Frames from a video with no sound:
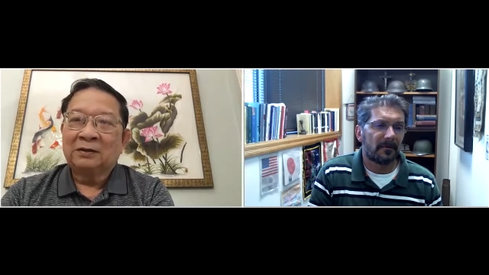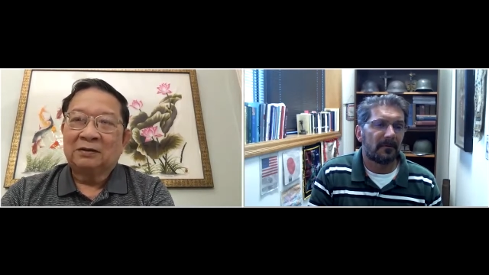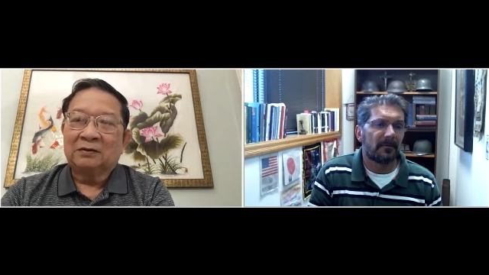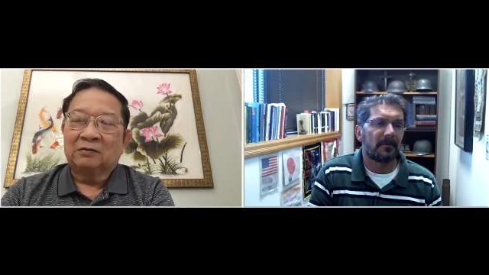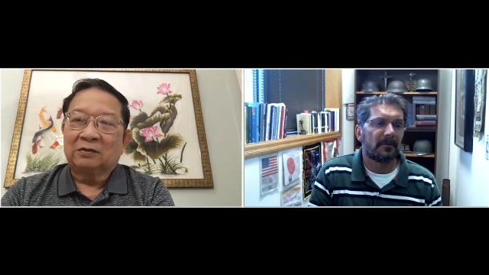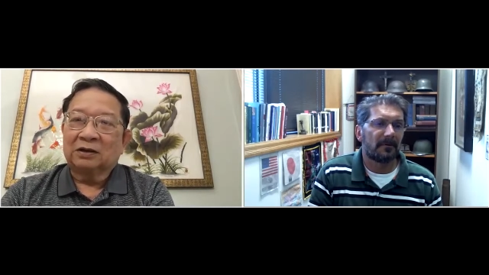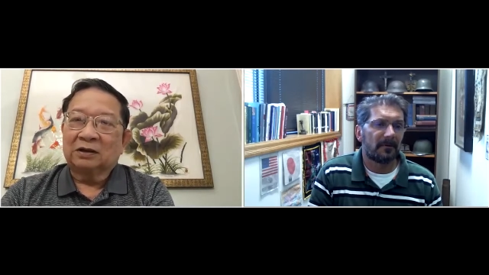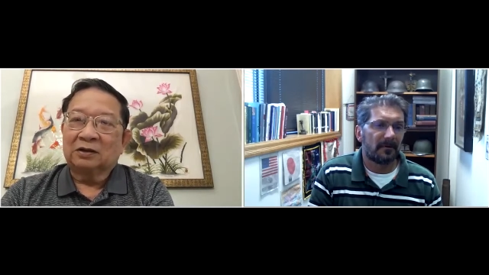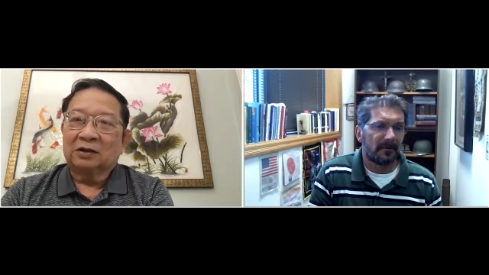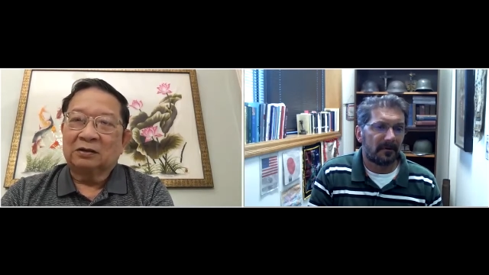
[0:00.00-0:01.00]
Speaker 1: or
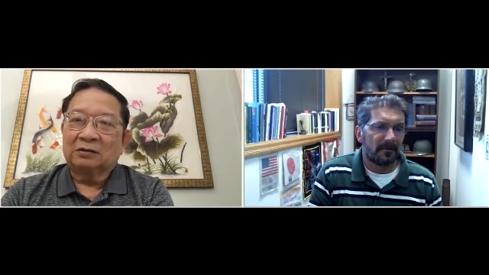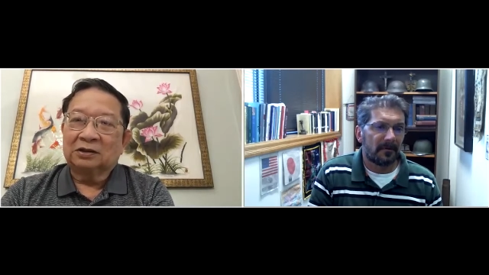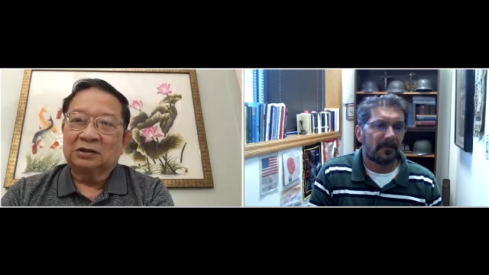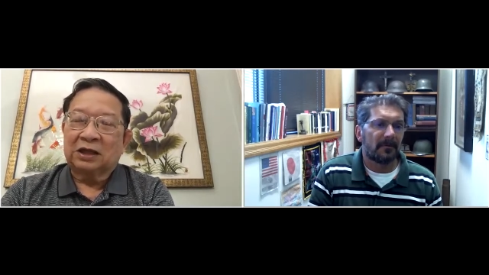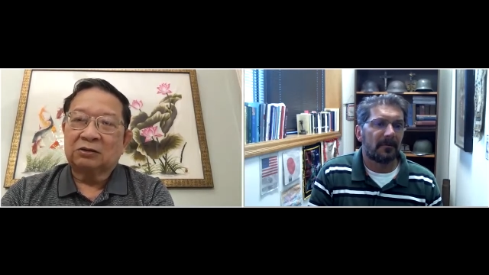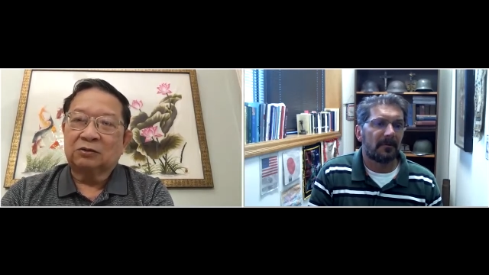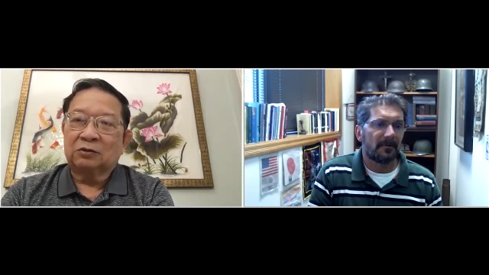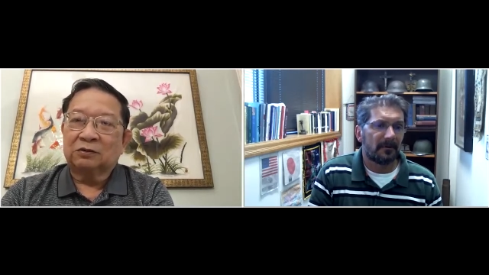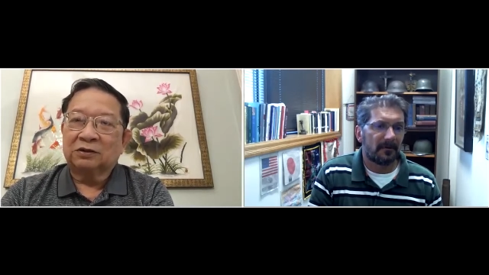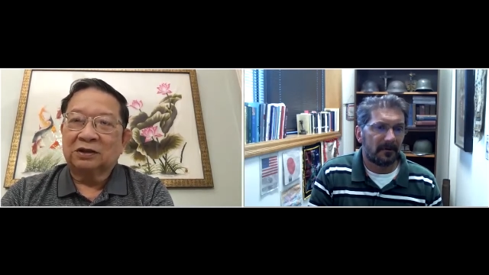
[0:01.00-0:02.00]
uh, South
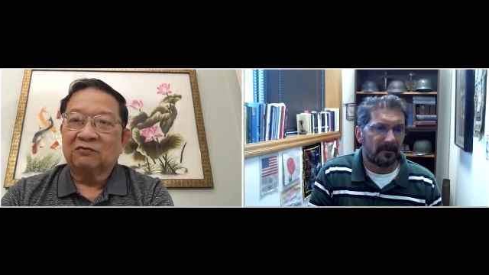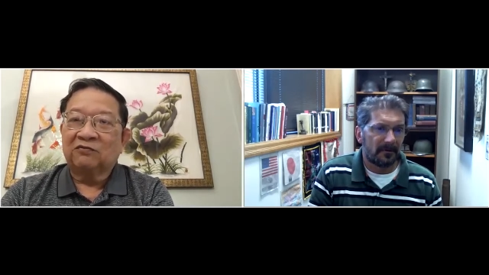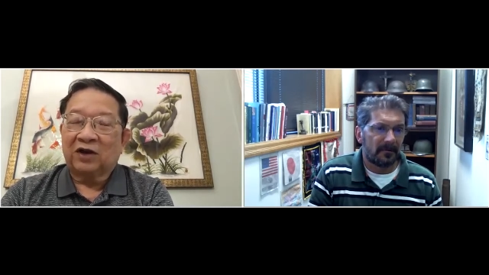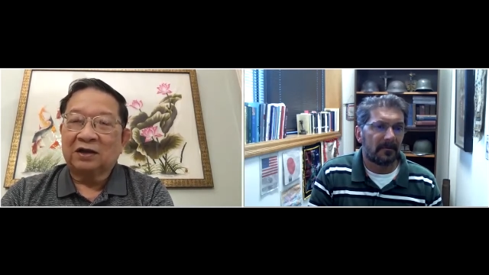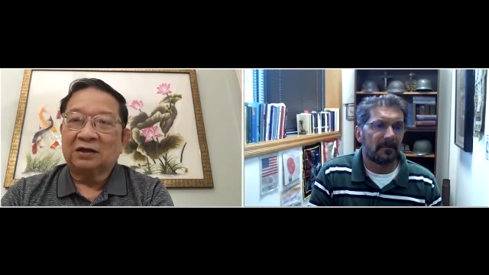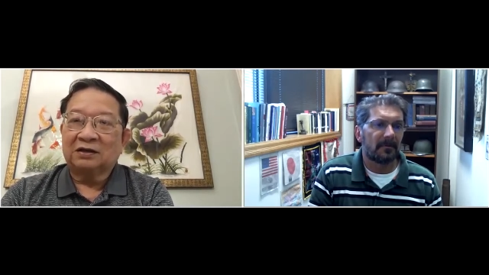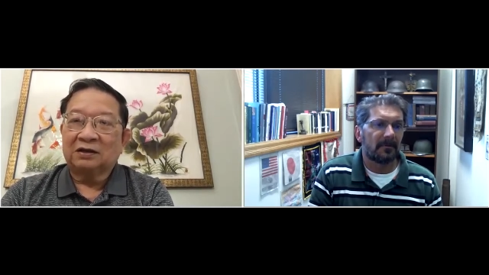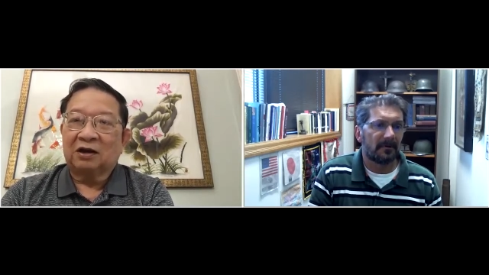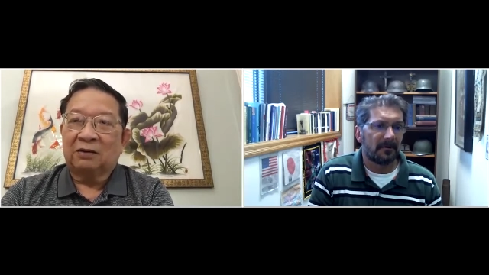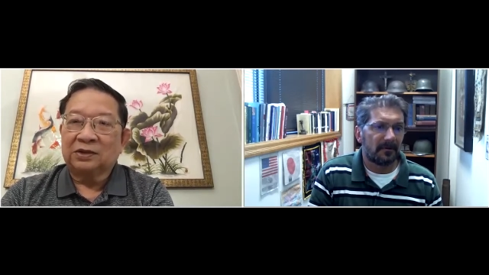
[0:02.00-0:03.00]
Korean fighting the
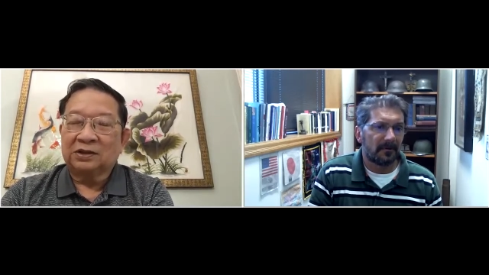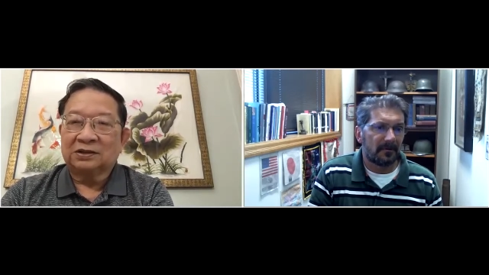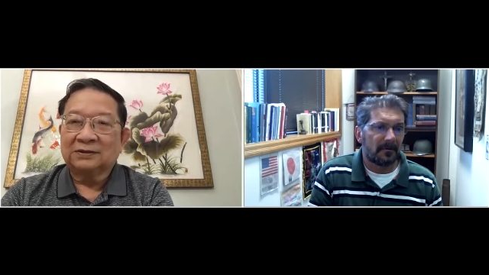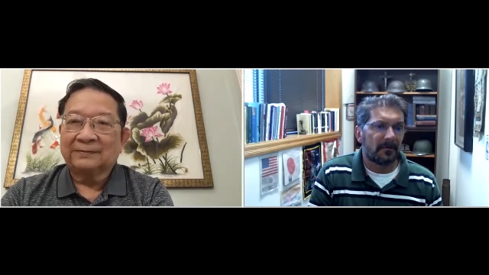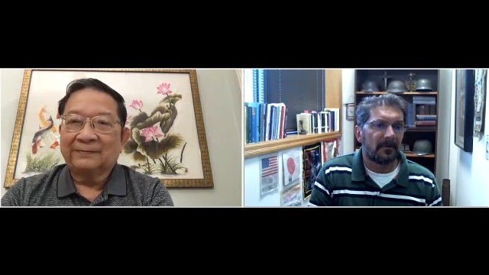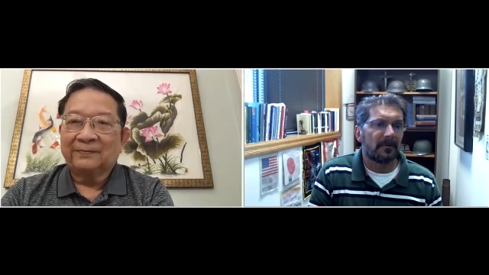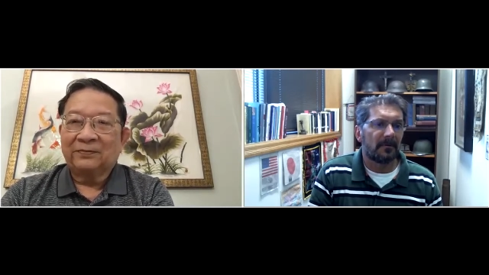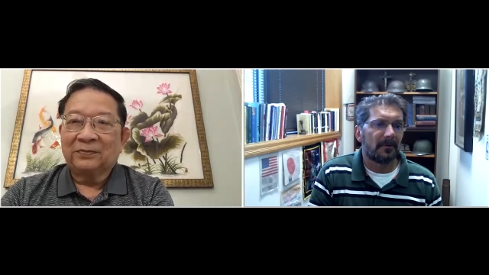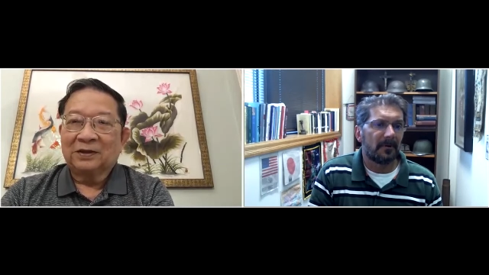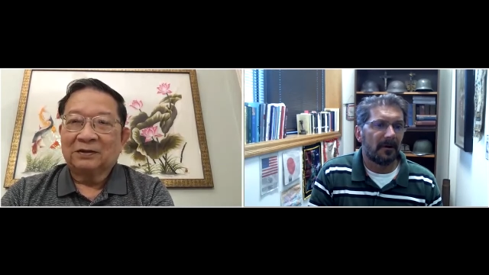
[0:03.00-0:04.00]
communists.
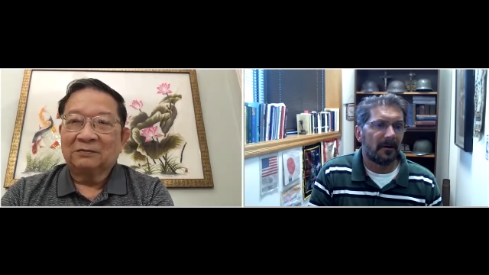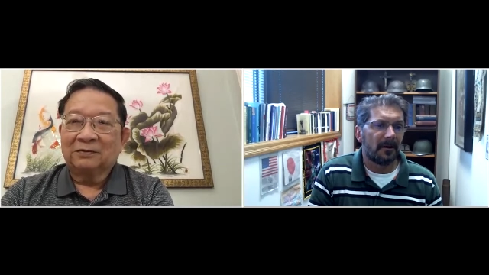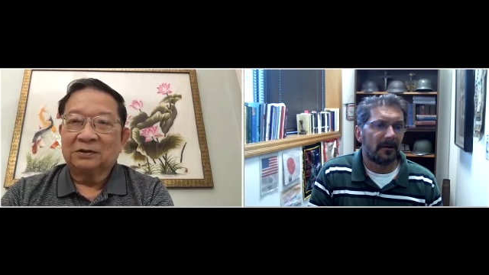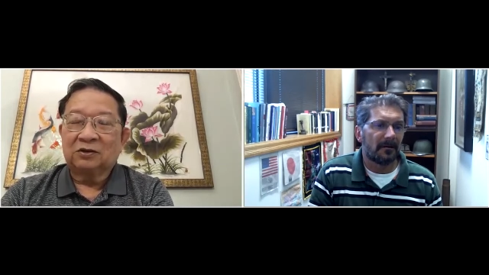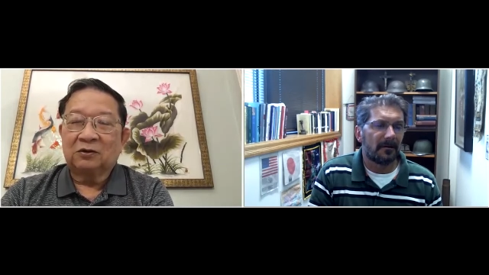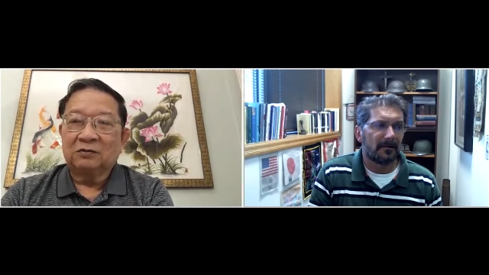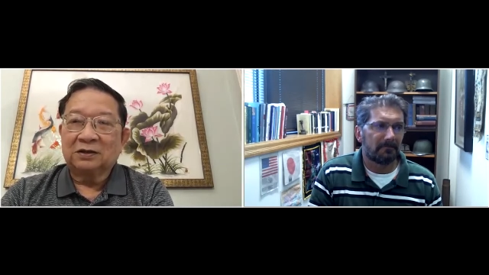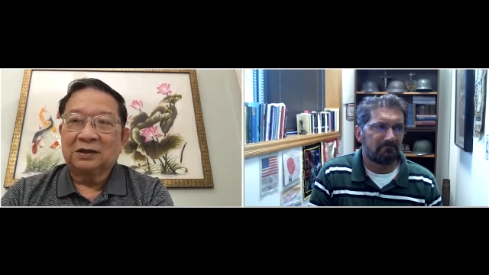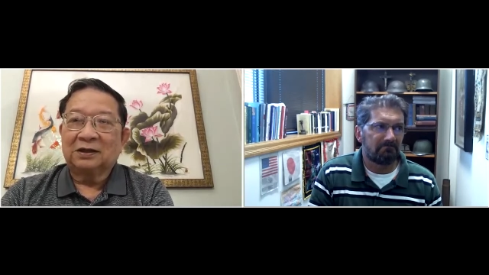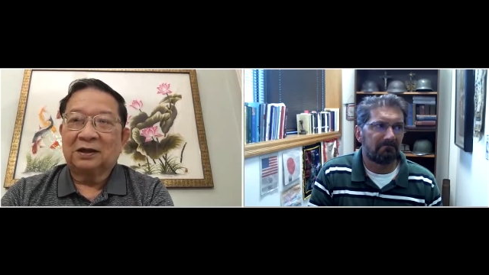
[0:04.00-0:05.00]
Yeah. It's
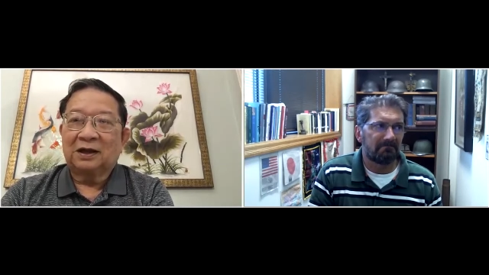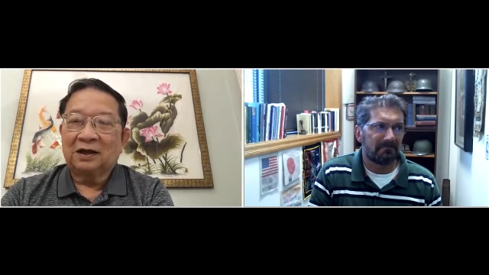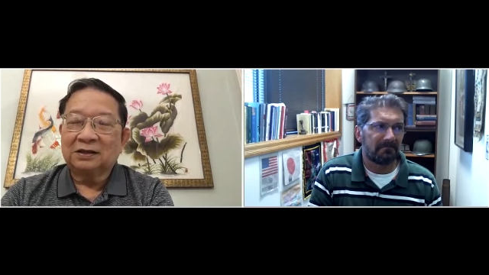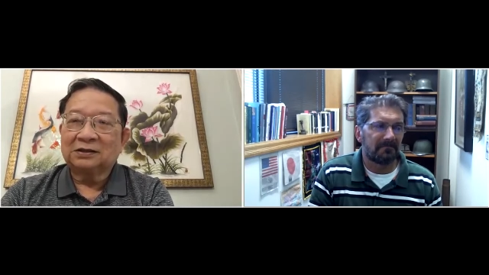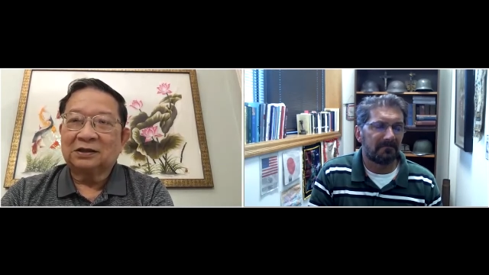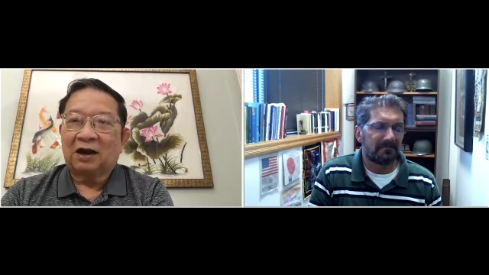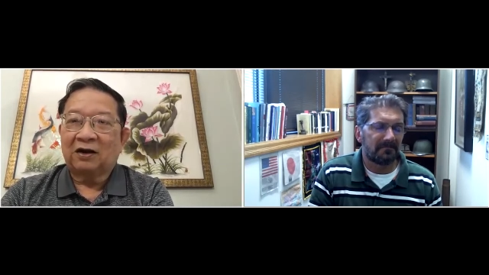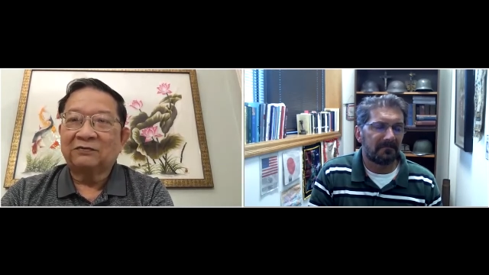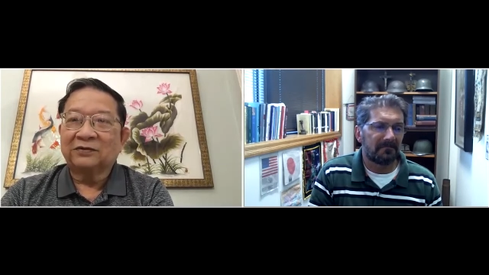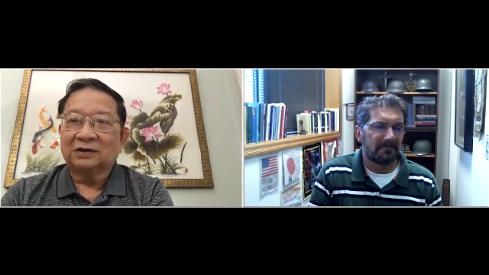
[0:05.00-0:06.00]
only us,
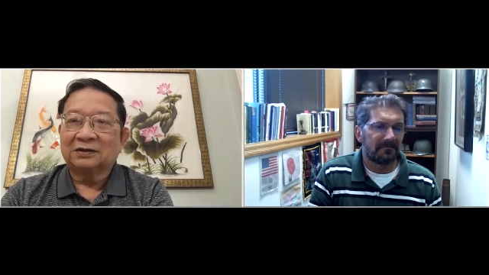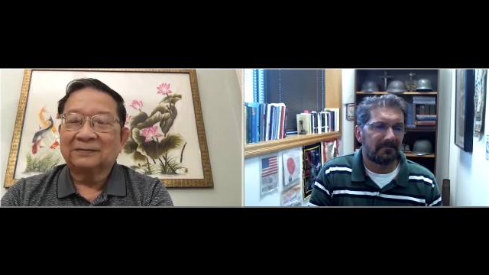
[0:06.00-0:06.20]
ARVN